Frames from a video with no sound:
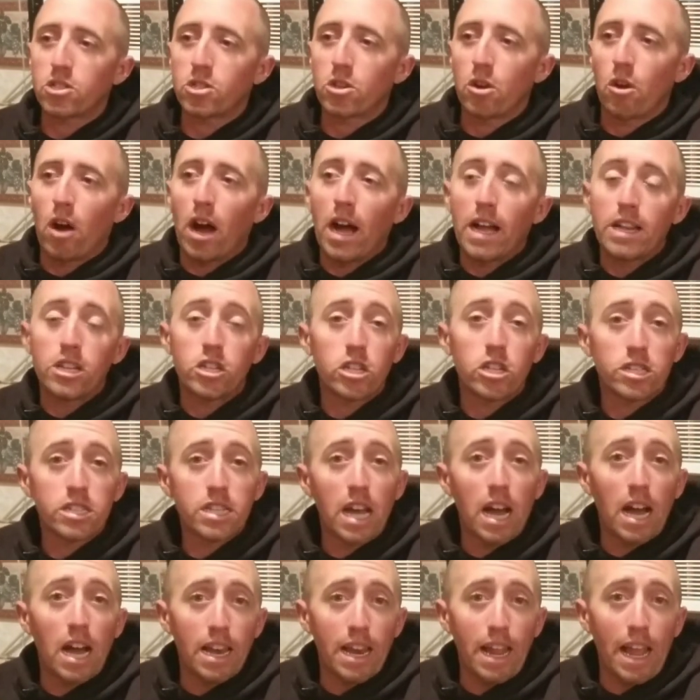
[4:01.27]
So I just
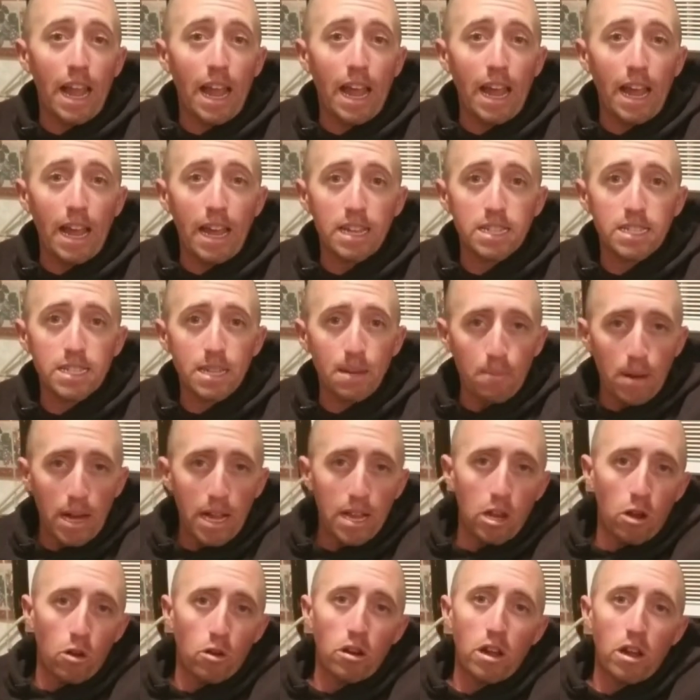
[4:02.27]
got a
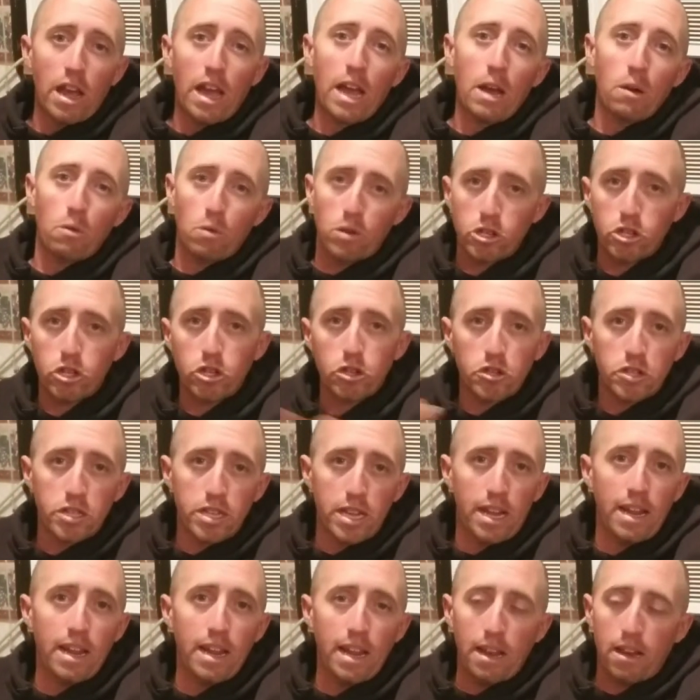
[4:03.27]
semi-load of hay, which you
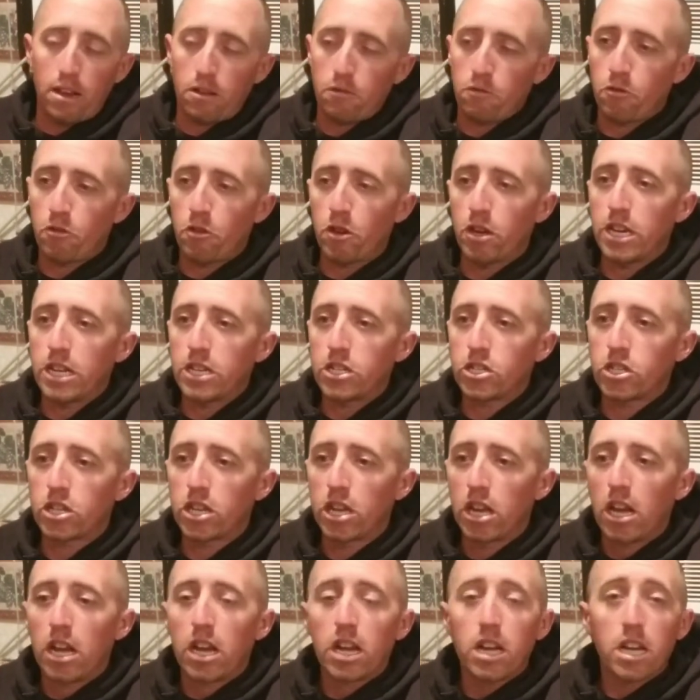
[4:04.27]
see in footage
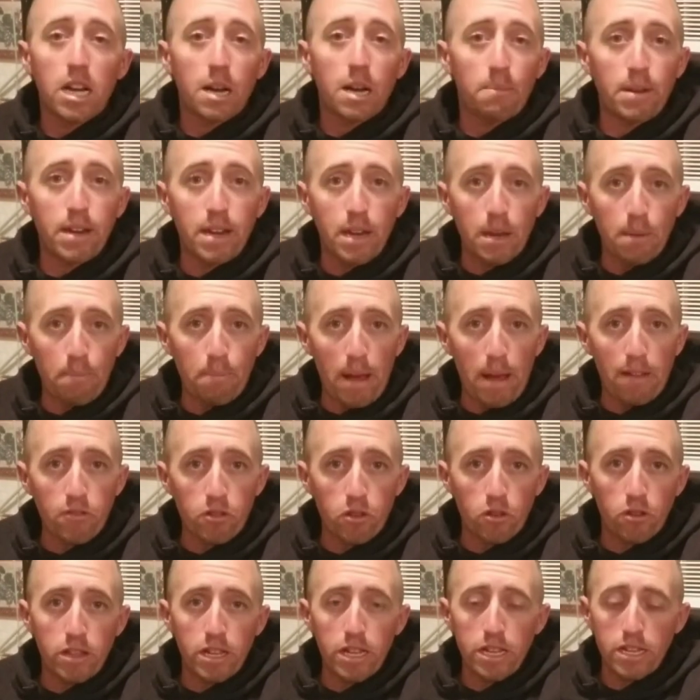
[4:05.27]
coming up
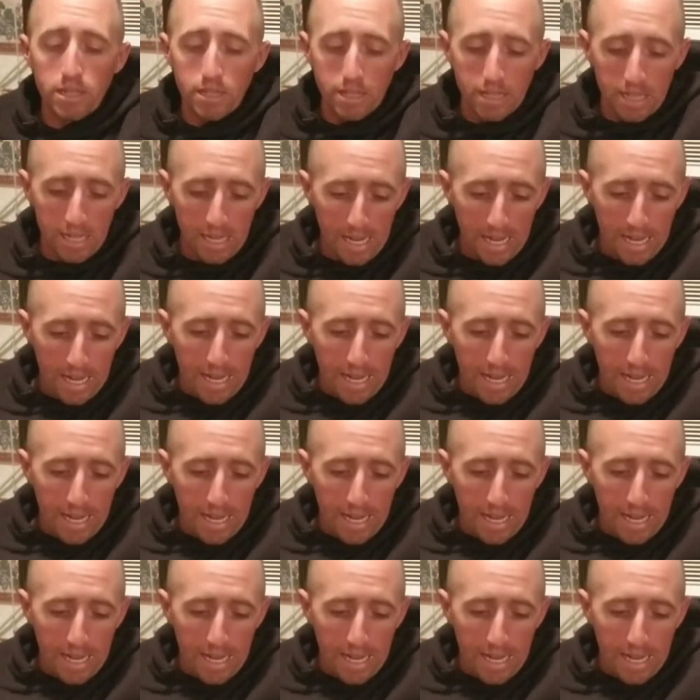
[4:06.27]
after this.